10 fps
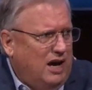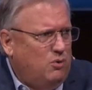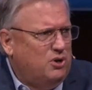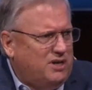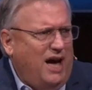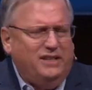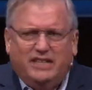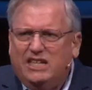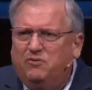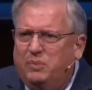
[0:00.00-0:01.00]
I want
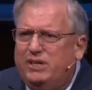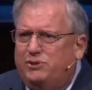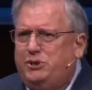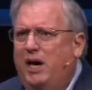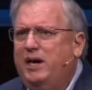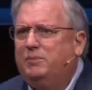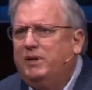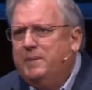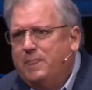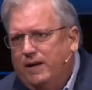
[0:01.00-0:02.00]
God to give me a
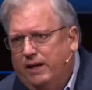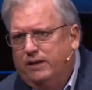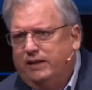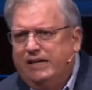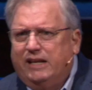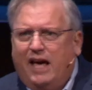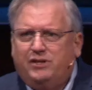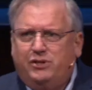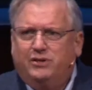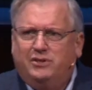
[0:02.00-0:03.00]
son. And
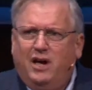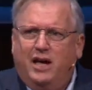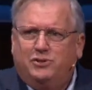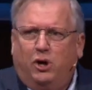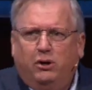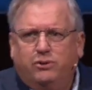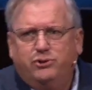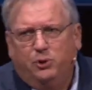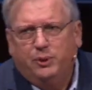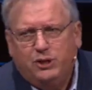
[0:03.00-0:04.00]
Eli says, God's
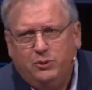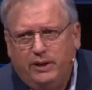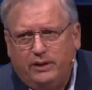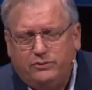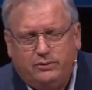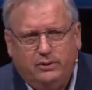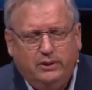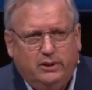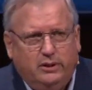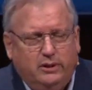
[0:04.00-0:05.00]
heard your request.
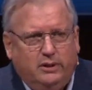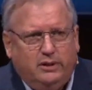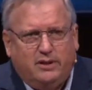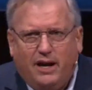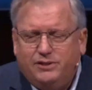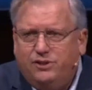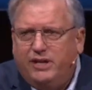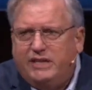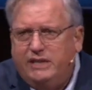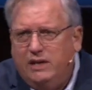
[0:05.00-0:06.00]
God's
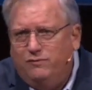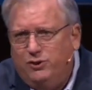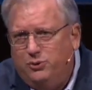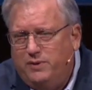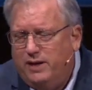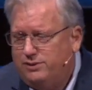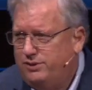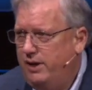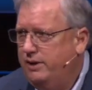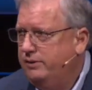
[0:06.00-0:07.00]
going to give you that
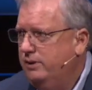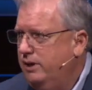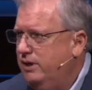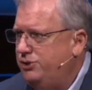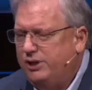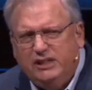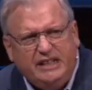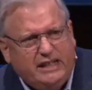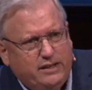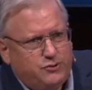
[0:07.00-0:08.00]
son. She
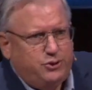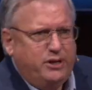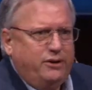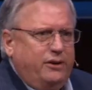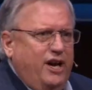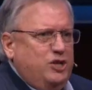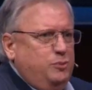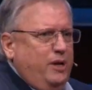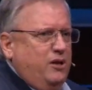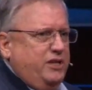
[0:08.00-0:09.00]
leaves. She and her
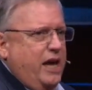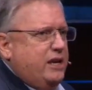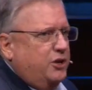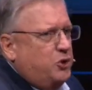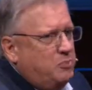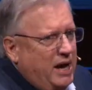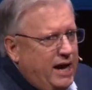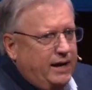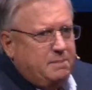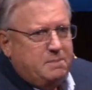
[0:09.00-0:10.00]
husband, Elkanah, go
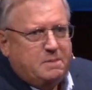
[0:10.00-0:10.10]
back.